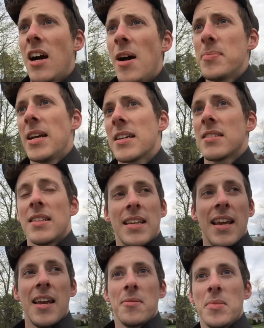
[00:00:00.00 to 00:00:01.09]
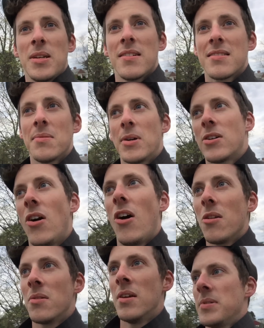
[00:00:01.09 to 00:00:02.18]
cops actually came because someone
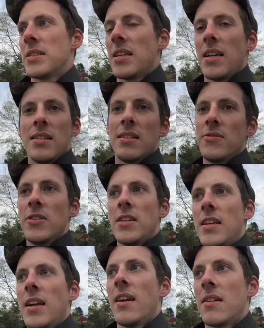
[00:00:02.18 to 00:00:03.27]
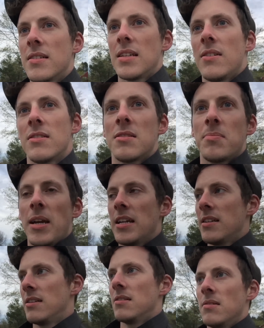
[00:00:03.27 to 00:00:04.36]
called, but they didn't really care because I was just
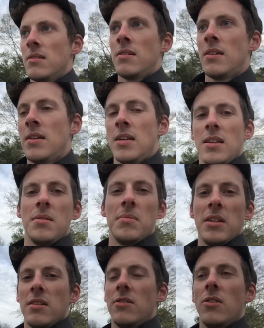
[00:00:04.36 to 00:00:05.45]
painting in the middle of